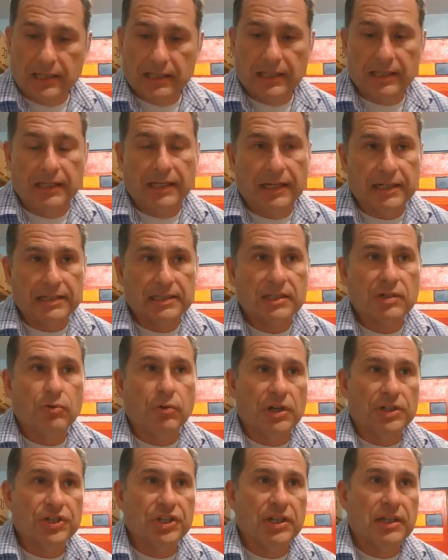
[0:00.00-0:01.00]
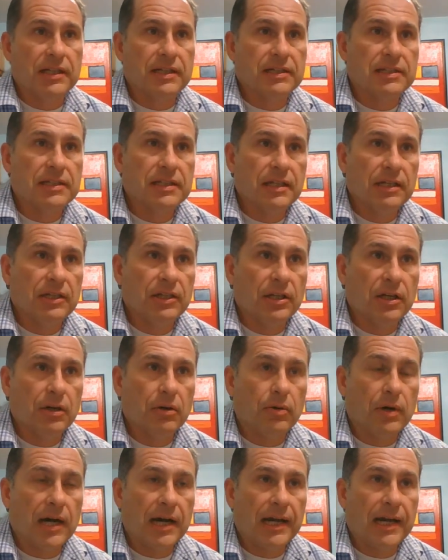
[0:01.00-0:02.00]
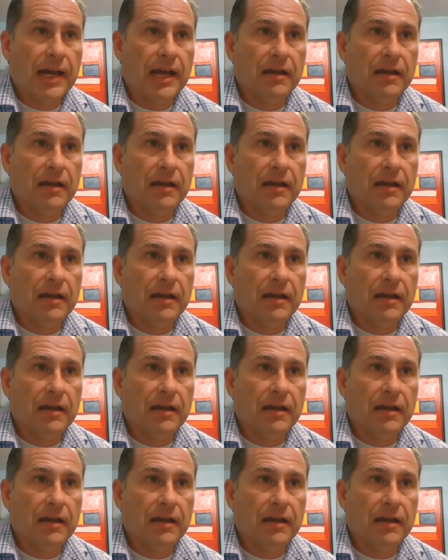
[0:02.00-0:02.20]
The next question is, I